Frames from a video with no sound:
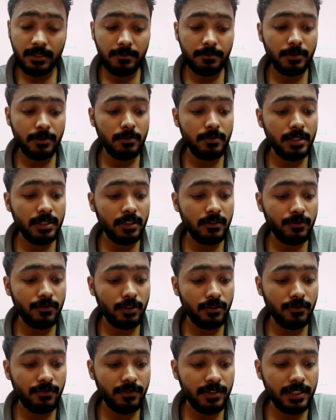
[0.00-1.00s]
Permittivity of
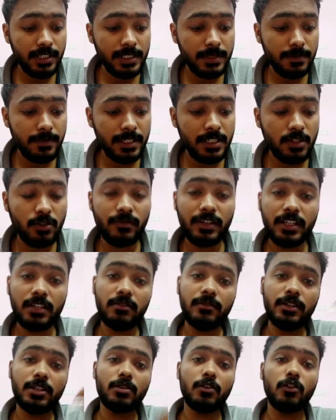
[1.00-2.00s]
free space, so whenever we
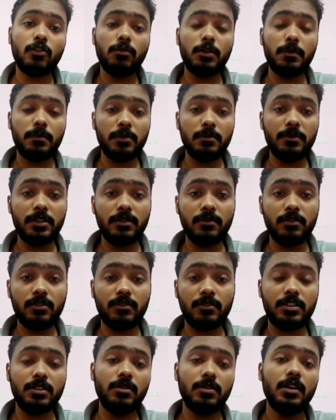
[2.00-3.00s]
talk about permittivity of,
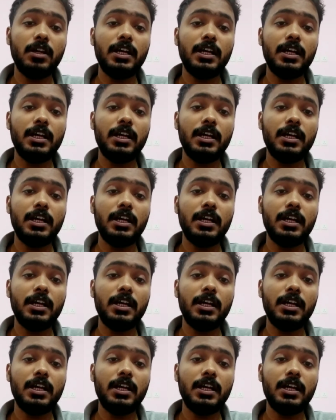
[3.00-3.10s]
so